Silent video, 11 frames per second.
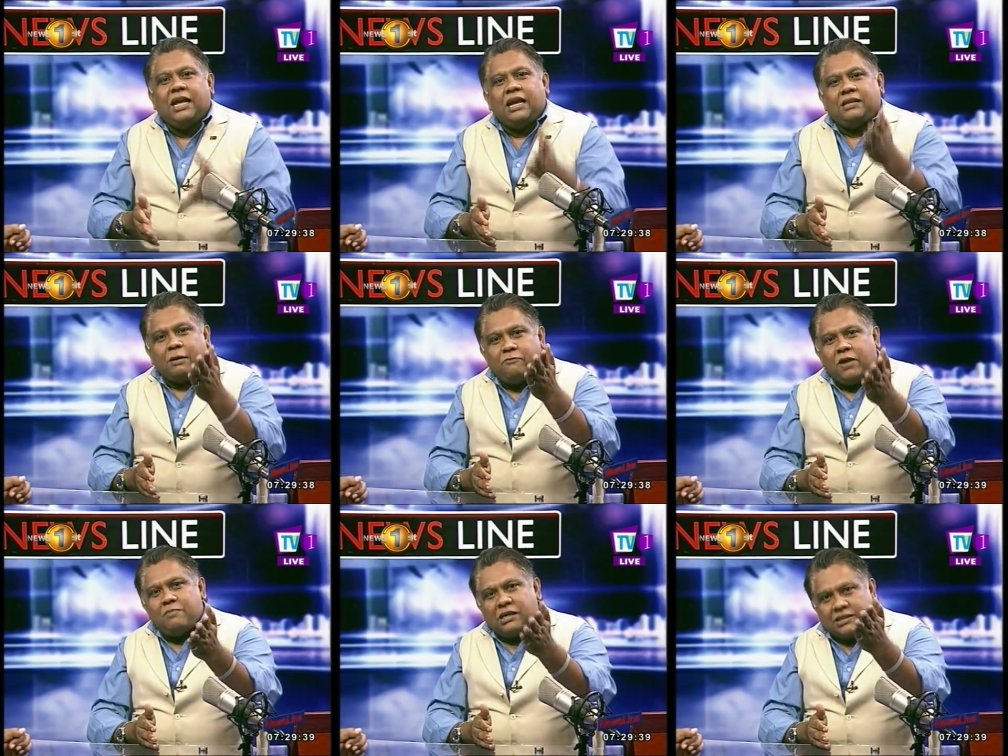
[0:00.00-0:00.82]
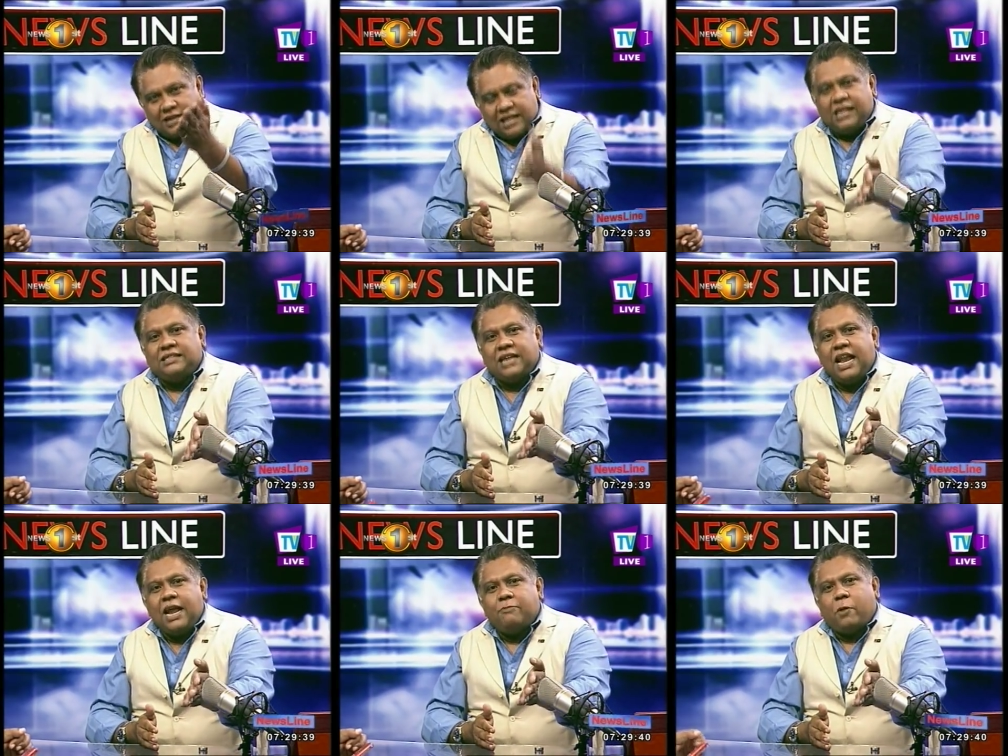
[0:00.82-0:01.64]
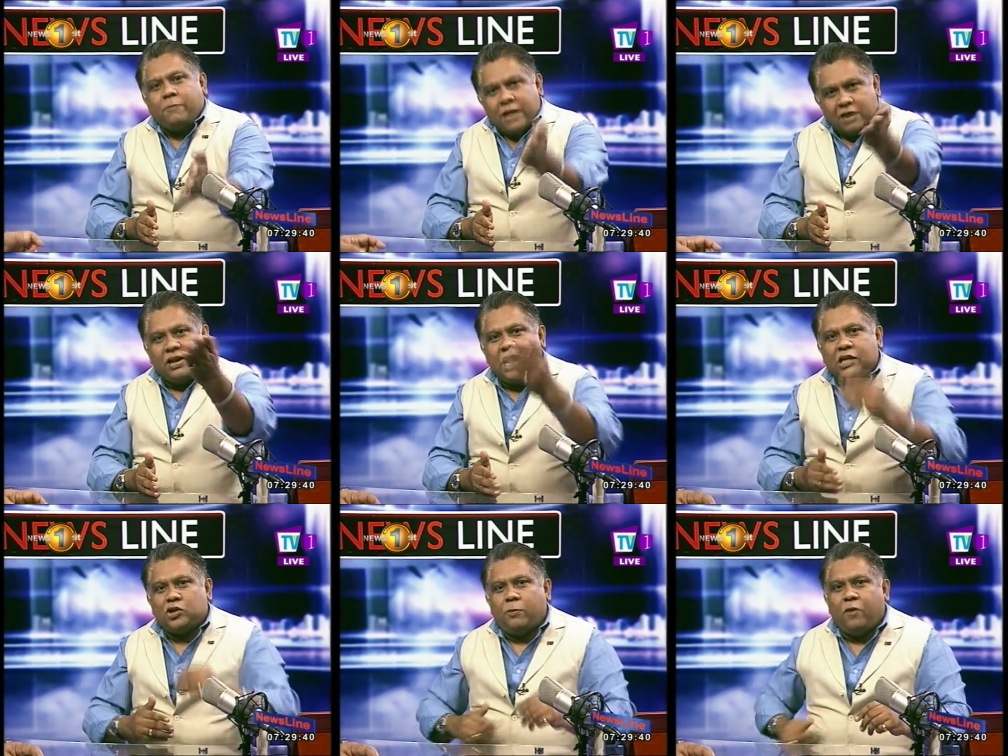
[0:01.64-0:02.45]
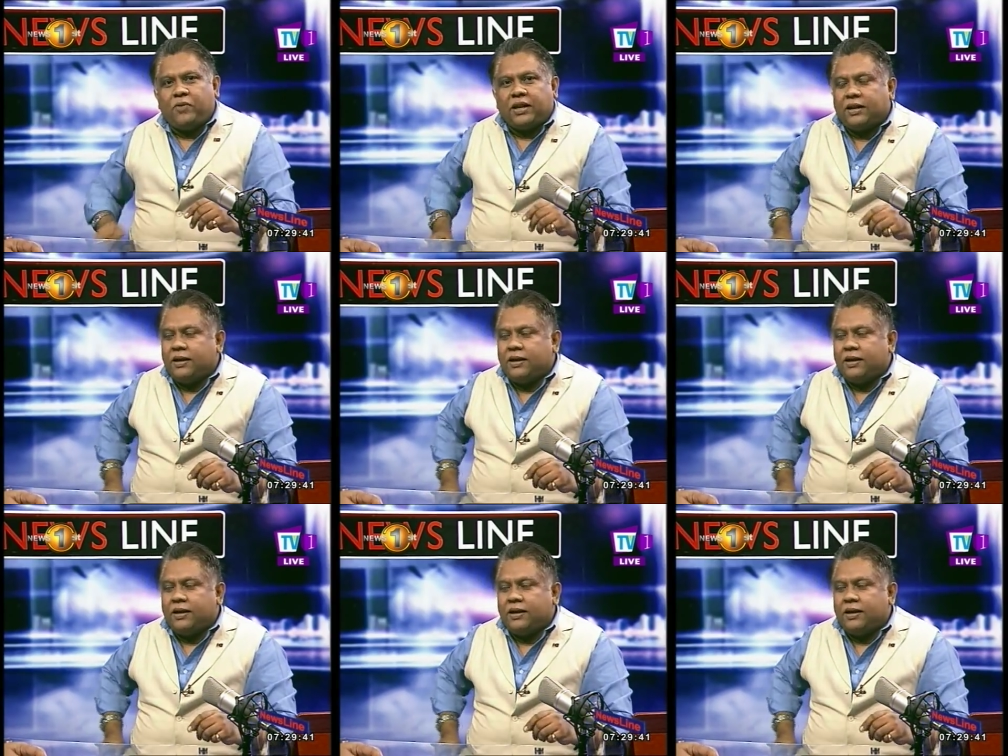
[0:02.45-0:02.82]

Someone must run this airline properly and we can show profit.